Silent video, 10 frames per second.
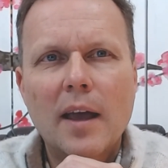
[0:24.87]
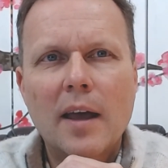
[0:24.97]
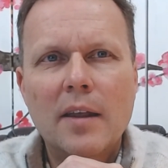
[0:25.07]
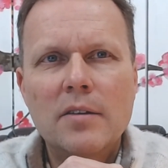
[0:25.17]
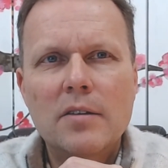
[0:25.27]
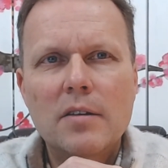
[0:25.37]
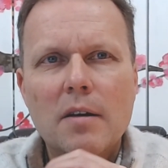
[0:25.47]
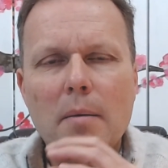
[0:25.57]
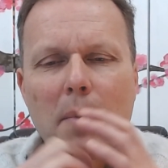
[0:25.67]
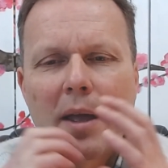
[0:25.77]
and
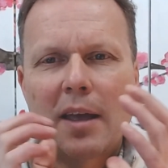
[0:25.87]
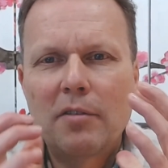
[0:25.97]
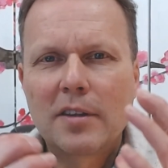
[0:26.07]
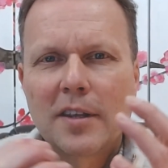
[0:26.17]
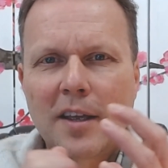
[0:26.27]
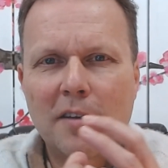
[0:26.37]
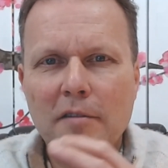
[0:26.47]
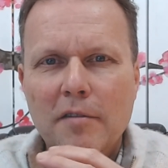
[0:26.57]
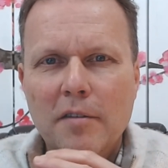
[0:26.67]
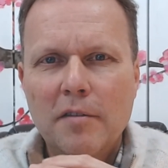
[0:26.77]
make everything
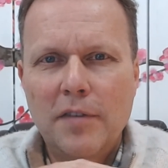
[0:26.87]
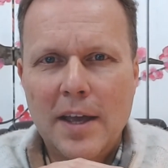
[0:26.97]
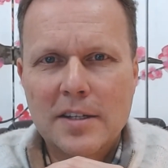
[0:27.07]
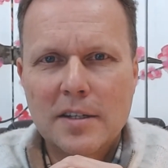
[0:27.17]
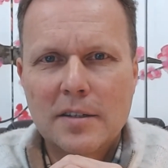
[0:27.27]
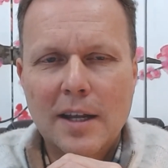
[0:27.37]
fit.